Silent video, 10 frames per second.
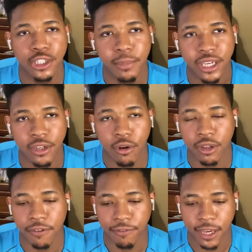you make an
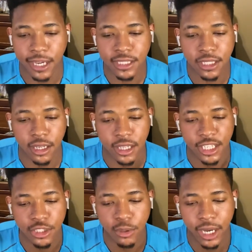OnlyFans,
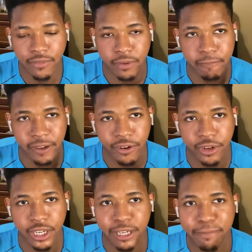unless you have a
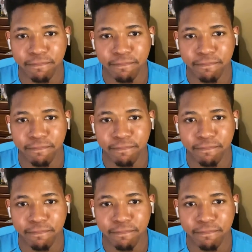very,